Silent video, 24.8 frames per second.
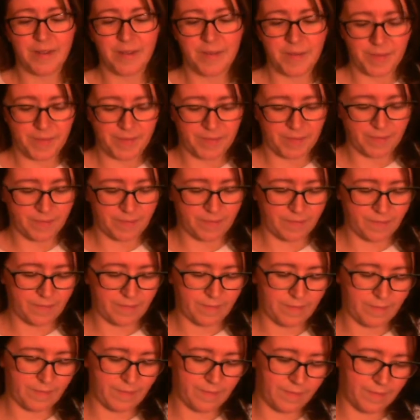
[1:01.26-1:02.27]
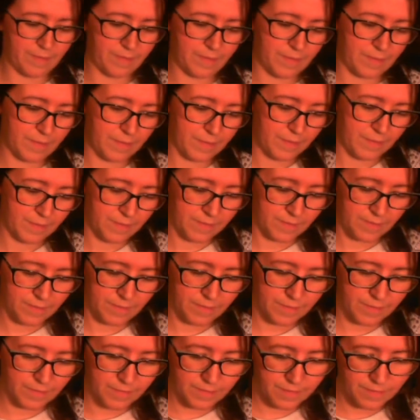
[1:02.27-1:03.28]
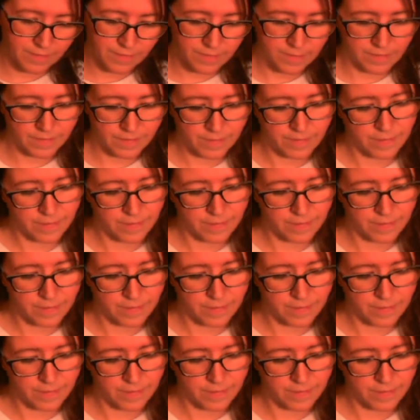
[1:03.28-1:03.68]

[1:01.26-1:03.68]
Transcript: (no one is talking)